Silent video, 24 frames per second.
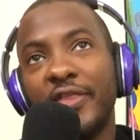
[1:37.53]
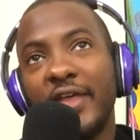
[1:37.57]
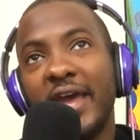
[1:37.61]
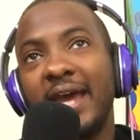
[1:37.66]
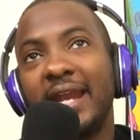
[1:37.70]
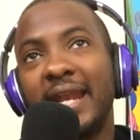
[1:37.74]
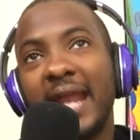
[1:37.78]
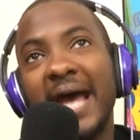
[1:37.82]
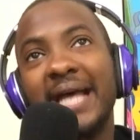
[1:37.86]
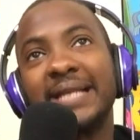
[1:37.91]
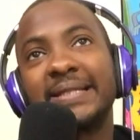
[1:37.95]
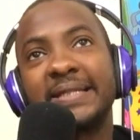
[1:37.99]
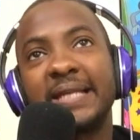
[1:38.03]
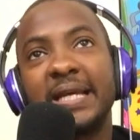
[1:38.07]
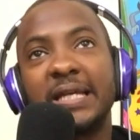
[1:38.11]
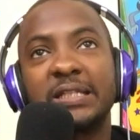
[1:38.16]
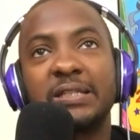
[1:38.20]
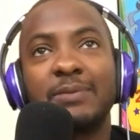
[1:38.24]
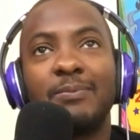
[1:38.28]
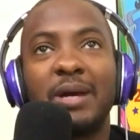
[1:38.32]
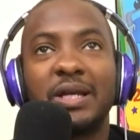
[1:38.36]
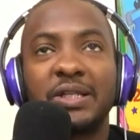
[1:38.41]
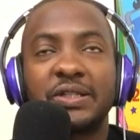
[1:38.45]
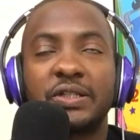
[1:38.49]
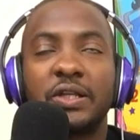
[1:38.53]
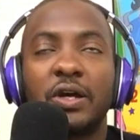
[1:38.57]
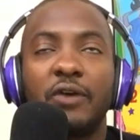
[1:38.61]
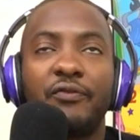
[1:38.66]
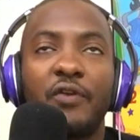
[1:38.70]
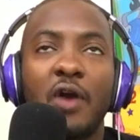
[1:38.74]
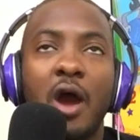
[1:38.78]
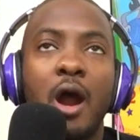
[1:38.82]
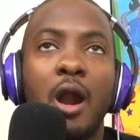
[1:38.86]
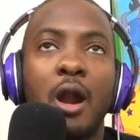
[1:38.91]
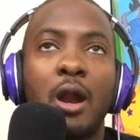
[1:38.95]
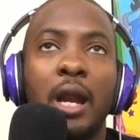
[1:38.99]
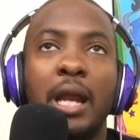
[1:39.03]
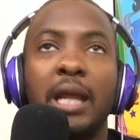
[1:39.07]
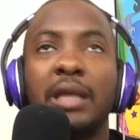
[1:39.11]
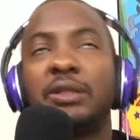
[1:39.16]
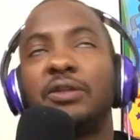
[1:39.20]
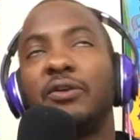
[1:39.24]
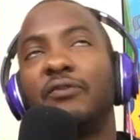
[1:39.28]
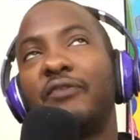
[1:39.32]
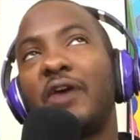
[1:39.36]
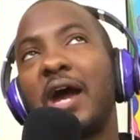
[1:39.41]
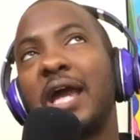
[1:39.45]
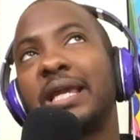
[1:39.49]
that, I said to myself, all right,
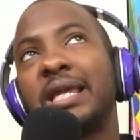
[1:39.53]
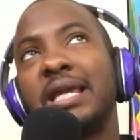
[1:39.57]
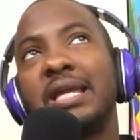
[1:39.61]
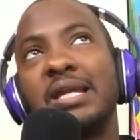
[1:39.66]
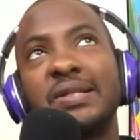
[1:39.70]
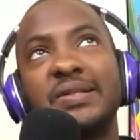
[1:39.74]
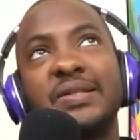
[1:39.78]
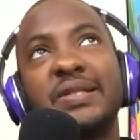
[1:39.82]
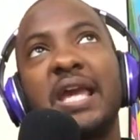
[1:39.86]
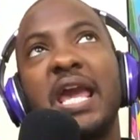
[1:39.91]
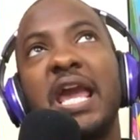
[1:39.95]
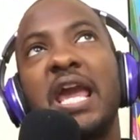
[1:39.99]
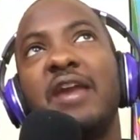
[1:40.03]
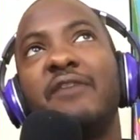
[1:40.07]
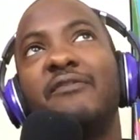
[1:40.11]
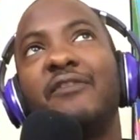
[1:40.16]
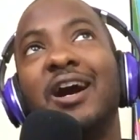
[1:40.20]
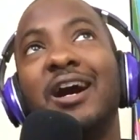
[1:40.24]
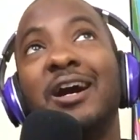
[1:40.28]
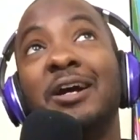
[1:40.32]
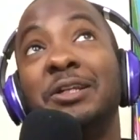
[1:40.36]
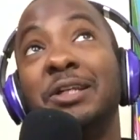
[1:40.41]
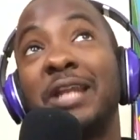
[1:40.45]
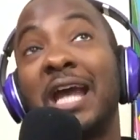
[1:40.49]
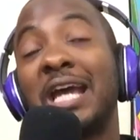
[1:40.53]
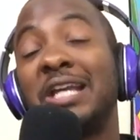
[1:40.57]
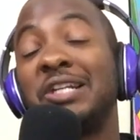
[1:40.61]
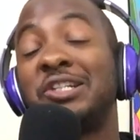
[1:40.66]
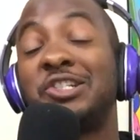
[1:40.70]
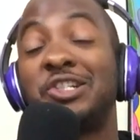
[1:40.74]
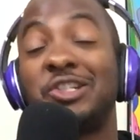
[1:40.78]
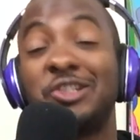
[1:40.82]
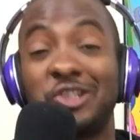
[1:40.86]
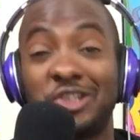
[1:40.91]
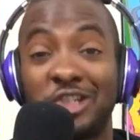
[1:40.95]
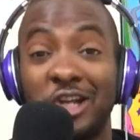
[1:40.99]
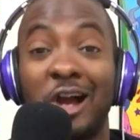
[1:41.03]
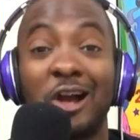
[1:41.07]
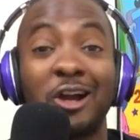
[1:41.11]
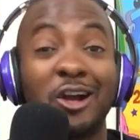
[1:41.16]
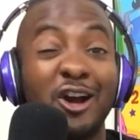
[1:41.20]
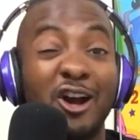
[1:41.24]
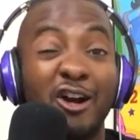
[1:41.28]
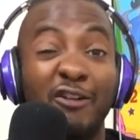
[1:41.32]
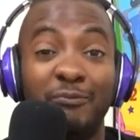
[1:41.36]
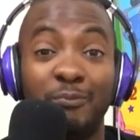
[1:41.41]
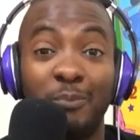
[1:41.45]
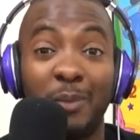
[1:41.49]
the Vikings gave a nice chunk
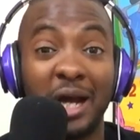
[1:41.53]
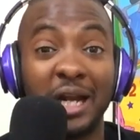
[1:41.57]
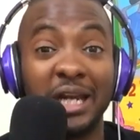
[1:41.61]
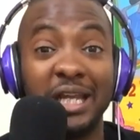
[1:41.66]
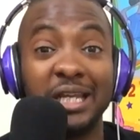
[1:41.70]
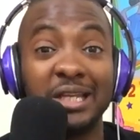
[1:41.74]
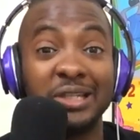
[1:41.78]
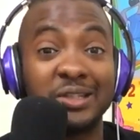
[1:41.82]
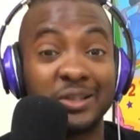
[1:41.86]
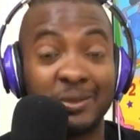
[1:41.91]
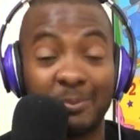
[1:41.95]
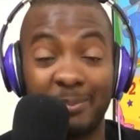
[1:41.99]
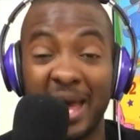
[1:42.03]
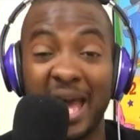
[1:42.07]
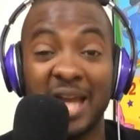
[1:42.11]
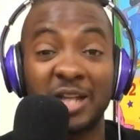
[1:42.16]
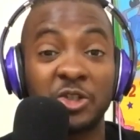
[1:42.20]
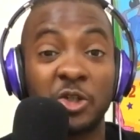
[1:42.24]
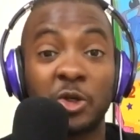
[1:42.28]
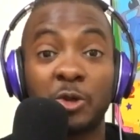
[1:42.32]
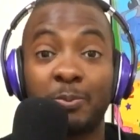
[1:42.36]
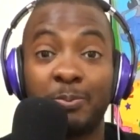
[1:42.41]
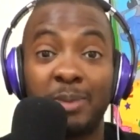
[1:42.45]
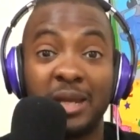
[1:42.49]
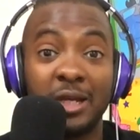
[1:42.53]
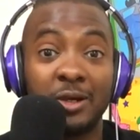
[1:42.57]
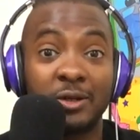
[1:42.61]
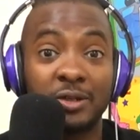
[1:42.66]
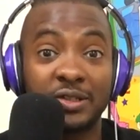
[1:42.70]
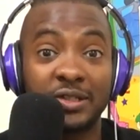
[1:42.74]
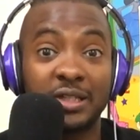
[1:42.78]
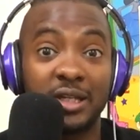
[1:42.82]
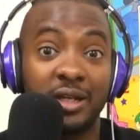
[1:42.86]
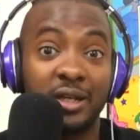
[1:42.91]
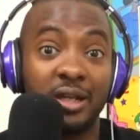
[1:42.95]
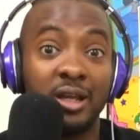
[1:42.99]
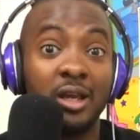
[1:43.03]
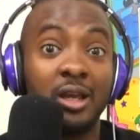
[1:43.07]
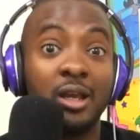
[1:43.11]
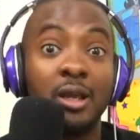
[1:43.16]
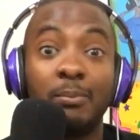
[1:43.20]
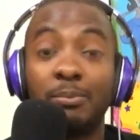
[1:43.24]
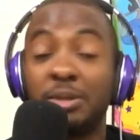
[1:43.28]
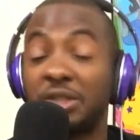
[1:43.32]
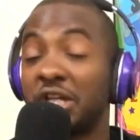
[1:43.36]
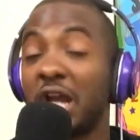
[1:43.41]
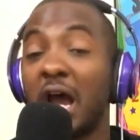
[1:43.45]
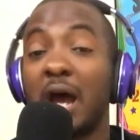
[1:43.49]
of money to Patrick Peterson.
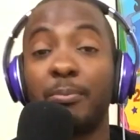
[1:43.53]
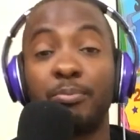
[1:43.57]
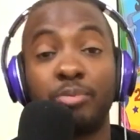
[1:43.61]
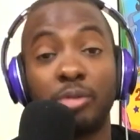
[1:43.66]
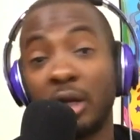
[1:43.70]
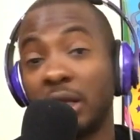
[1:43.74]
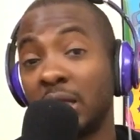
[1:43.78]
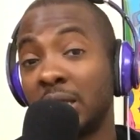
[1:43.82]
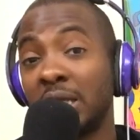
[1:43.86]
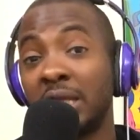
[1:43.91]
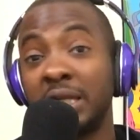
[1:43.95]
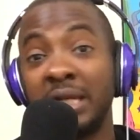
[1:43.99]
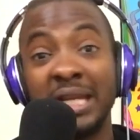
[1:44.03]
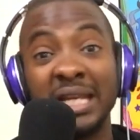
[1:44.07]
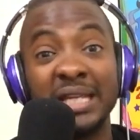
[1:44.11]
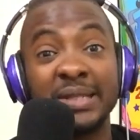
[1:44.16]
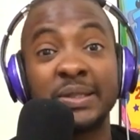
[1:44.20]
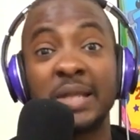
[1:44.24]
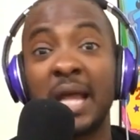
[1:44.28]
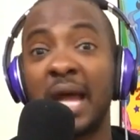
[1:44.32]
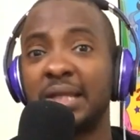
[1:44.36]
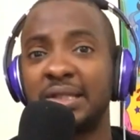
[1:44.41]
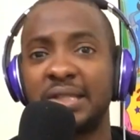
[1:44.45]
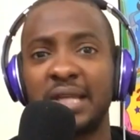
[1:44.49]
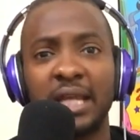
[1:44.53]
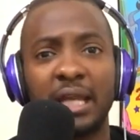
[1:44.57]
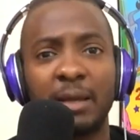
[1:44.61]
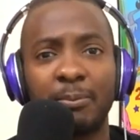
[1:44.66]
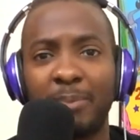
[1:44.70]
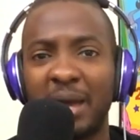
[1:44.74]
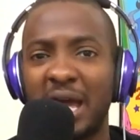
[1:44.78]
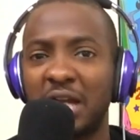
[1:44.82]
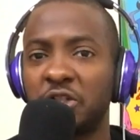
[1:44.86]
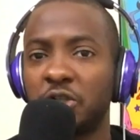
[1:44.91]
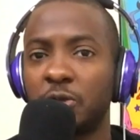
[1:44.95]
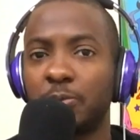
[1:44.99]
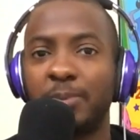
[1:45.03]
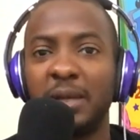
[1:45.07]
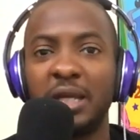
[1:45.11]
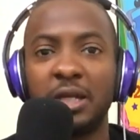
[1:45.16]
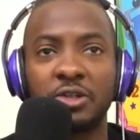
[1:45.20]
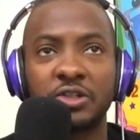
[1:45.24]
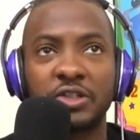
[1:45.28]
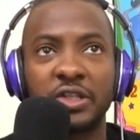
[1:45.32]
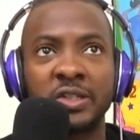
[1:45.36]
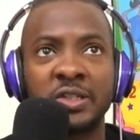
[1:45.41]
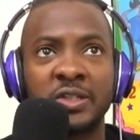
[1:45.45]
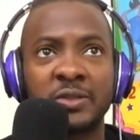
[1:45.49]
Bashaud Breeland, he's not taking Patrick
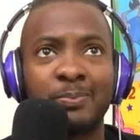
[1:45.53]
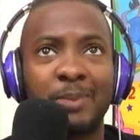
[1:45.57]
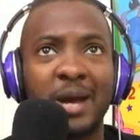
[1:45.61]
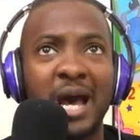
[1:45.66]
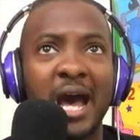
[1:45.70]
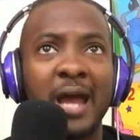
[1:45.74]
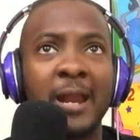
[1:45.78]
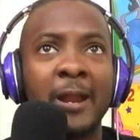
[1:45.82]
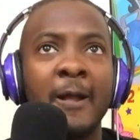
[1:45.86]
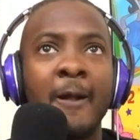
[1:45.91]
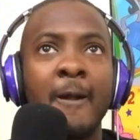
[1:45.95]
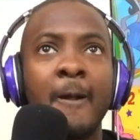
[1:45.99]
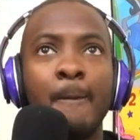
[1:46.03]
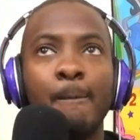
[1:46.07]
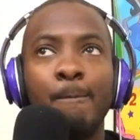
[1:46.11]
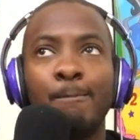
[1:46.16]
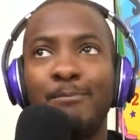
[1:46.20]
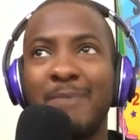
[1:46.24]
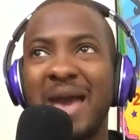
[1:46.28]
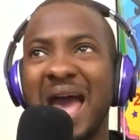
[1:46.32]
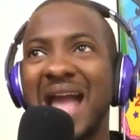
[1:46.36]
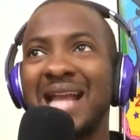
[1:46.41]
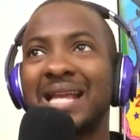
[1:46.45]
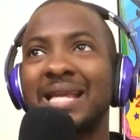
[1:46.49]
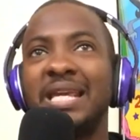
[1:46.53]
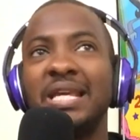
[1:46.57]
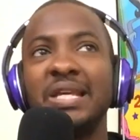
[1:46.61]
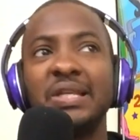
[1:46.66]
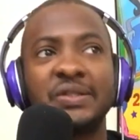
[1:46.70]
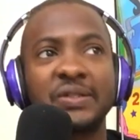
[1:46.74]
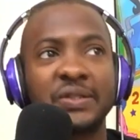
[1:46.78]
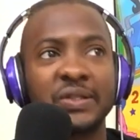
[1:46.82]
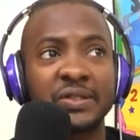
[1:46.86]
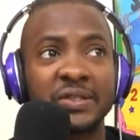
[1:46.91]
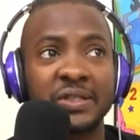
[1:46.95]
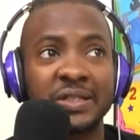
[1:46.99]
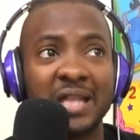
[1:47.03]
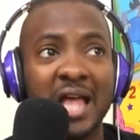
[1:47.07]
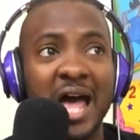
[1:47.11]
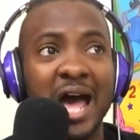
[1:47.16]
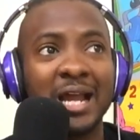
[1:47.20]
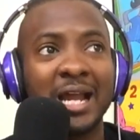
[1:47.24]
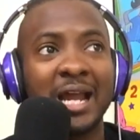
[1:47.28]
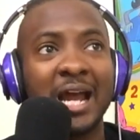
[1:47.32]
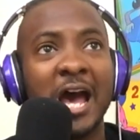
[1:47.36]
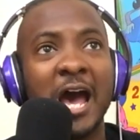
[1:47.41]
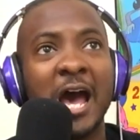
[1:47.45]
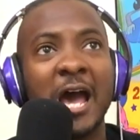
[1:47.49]
Peterson's spot. Mac, he's the
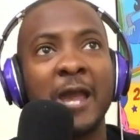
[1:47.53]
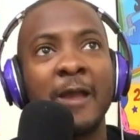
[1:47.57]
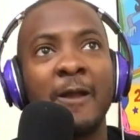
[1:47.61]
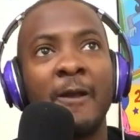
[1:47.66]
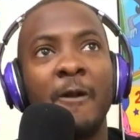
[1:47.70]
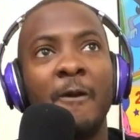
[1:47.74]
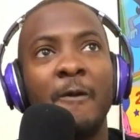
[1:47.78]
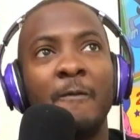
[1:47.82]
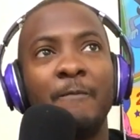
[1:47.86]
slot guy.